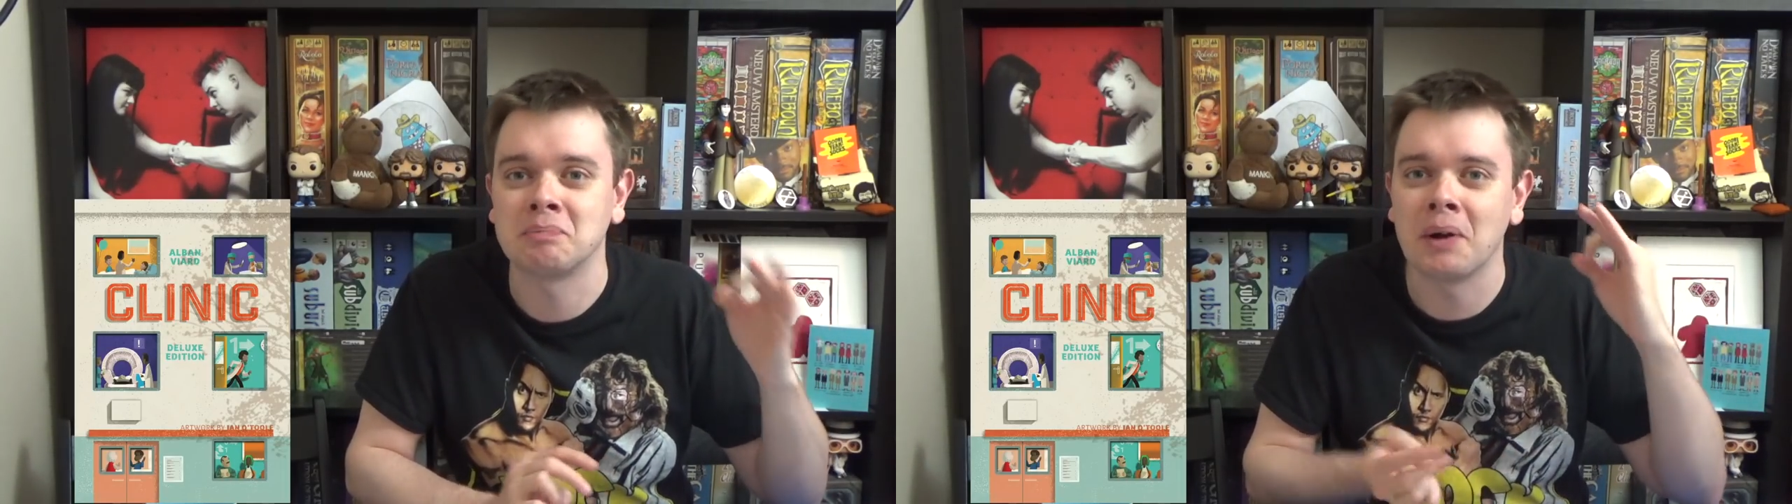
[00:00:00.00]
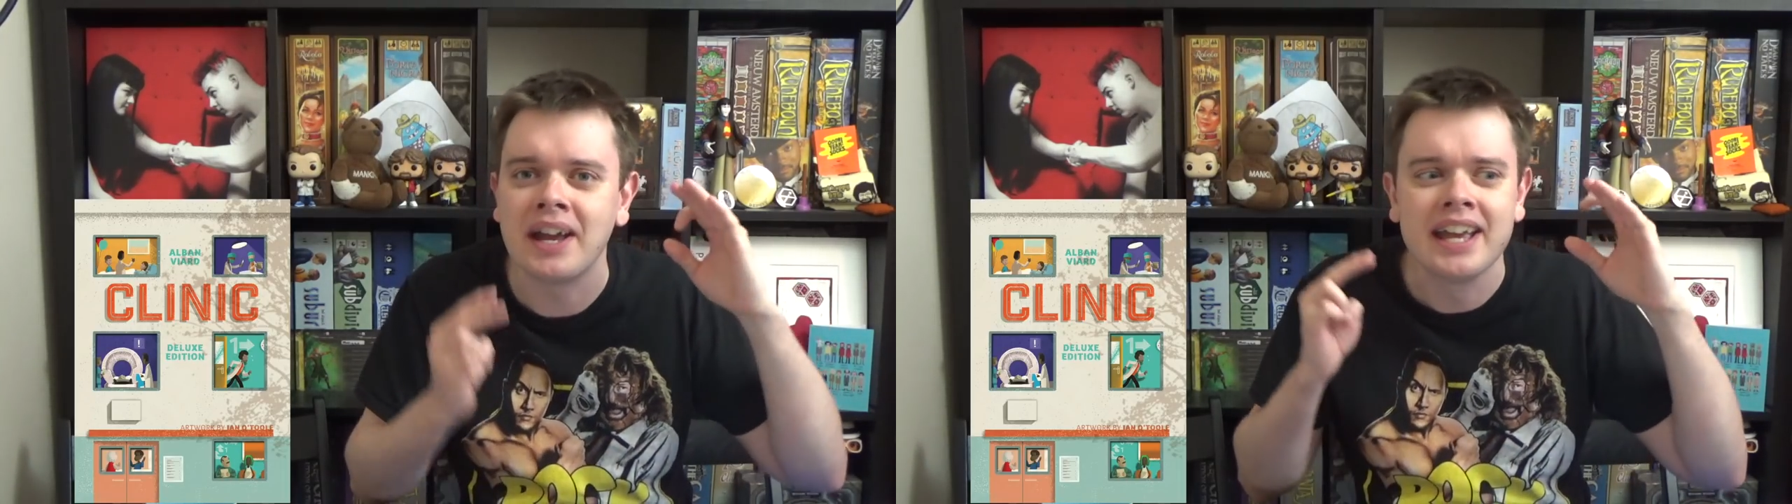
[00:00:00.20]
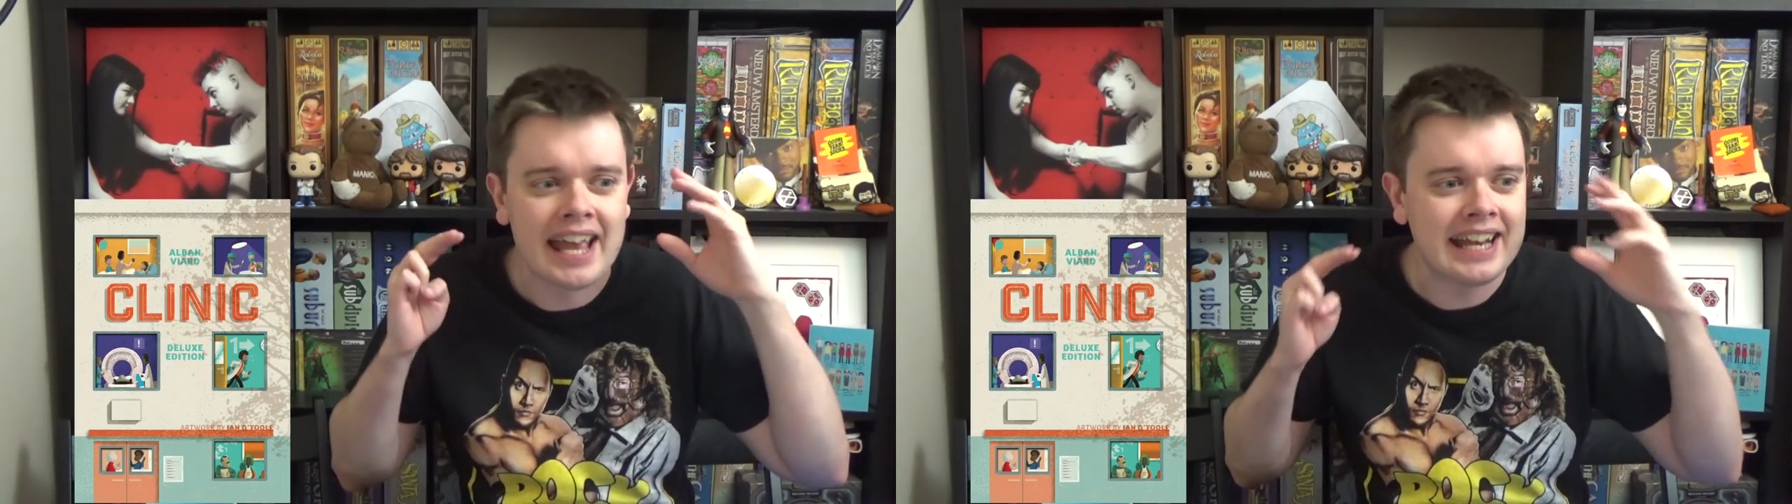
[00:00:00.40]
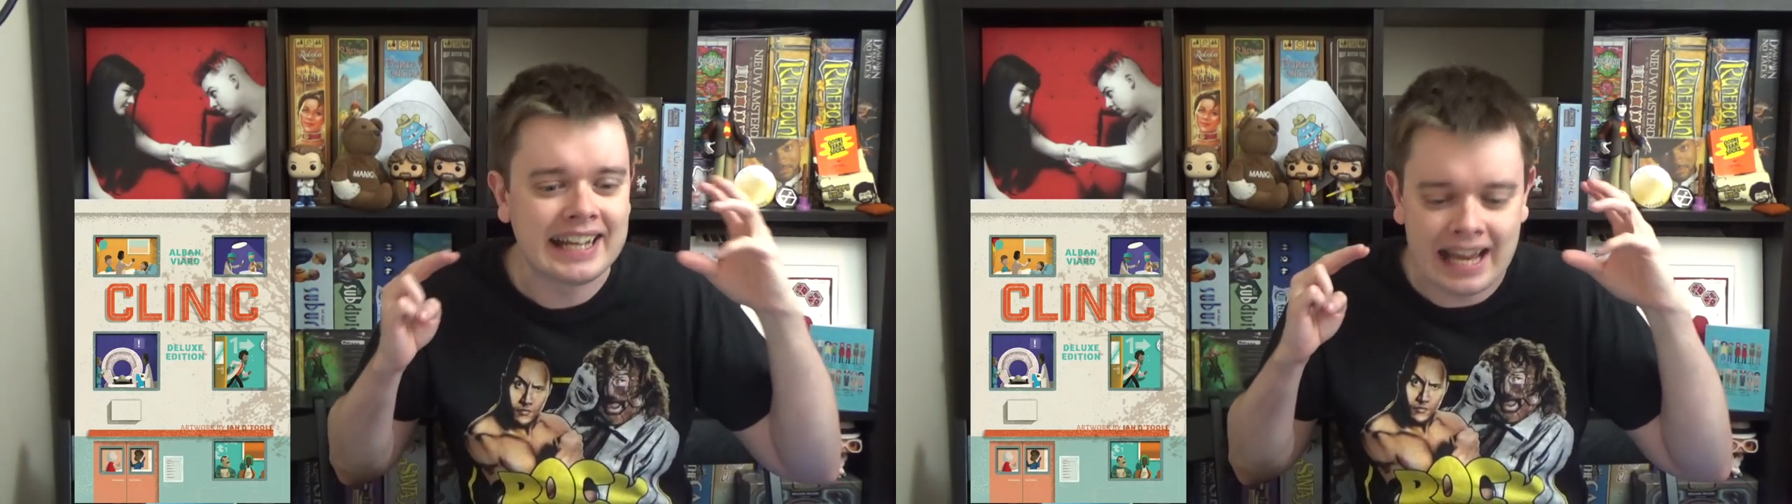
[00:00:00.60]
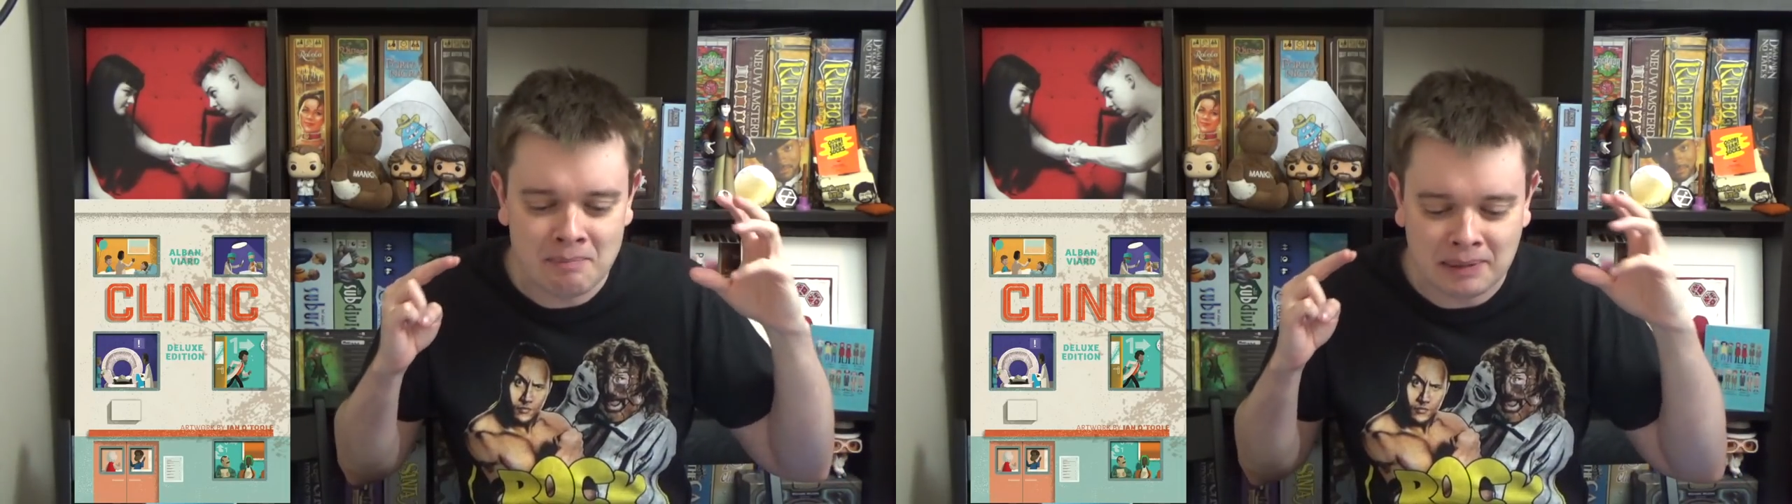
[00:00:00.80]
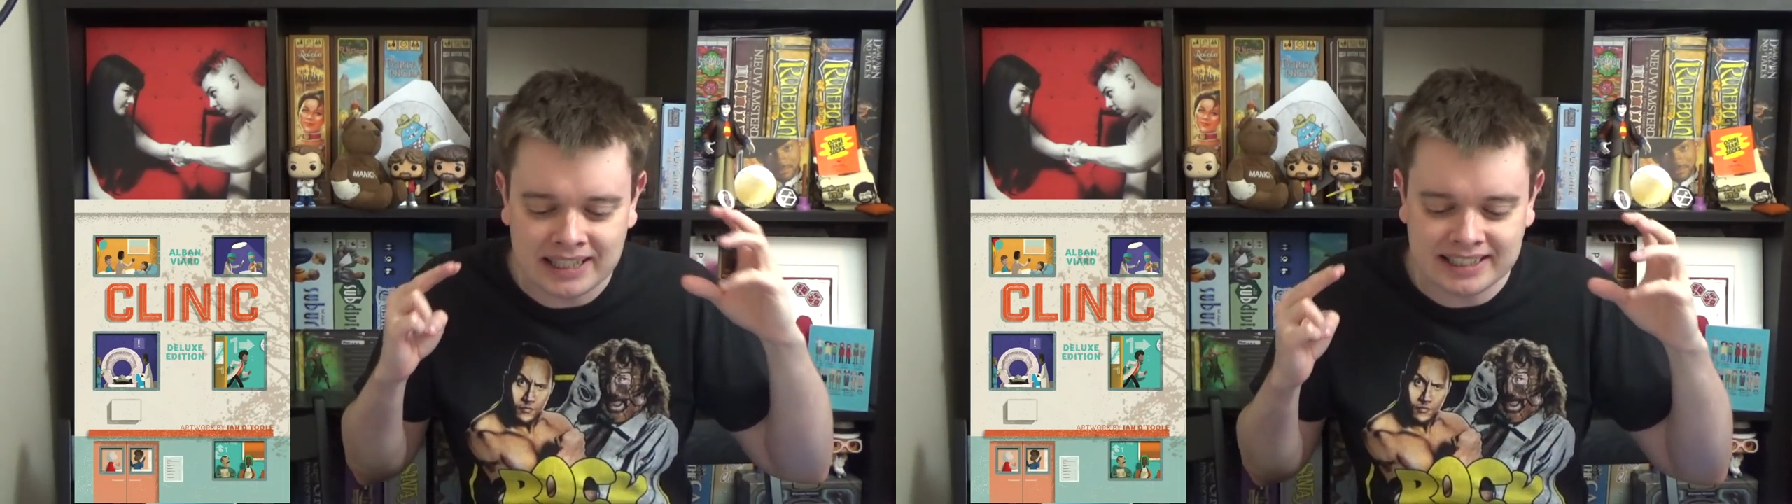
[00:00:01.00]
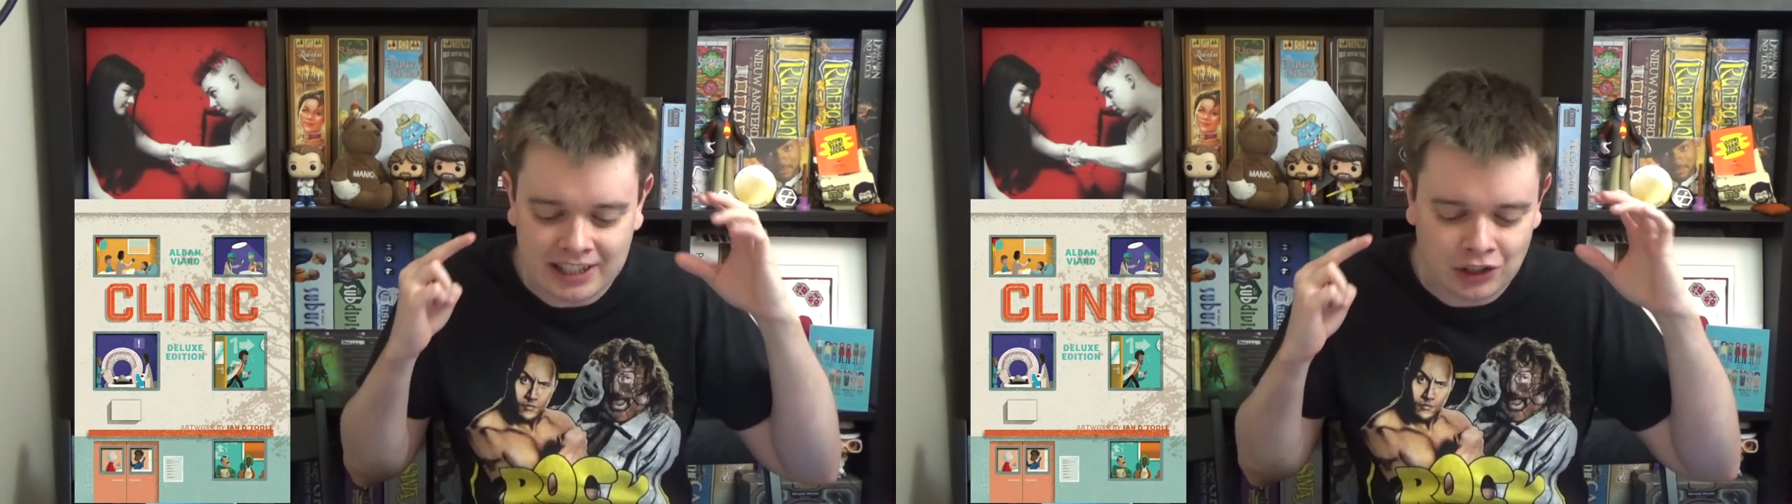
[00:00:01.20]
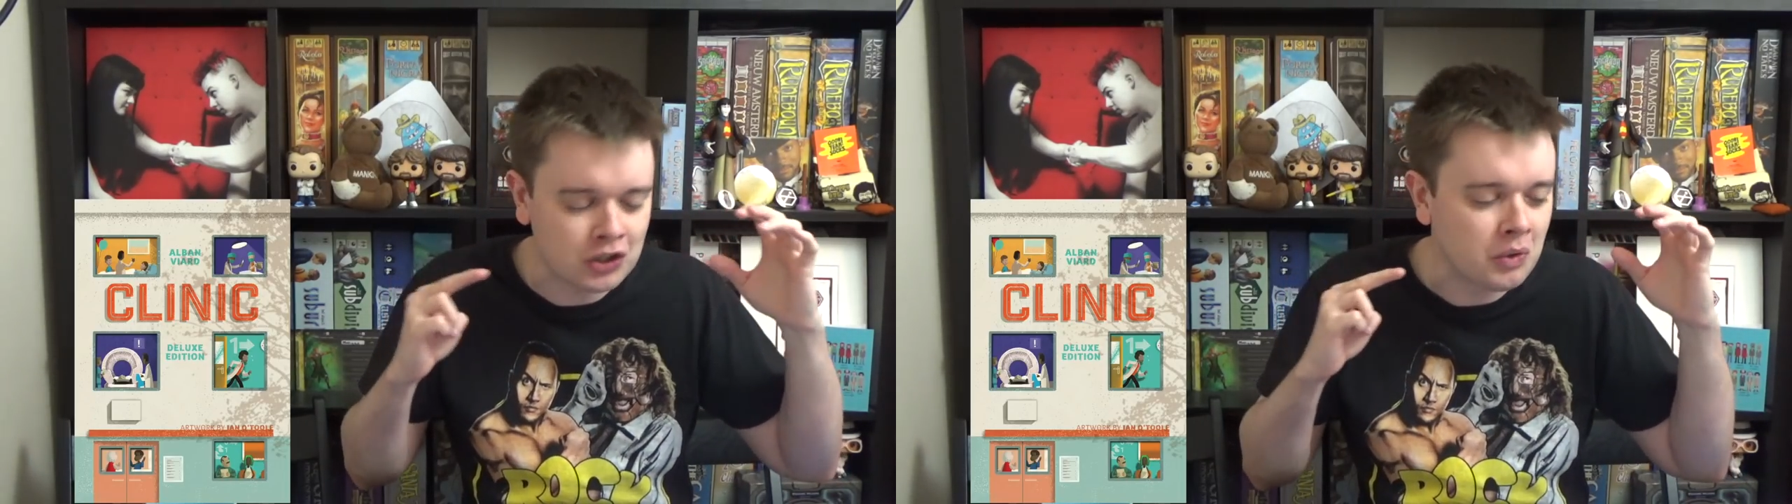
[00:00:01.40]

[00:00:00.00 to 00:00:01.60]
but in a gameplay sense,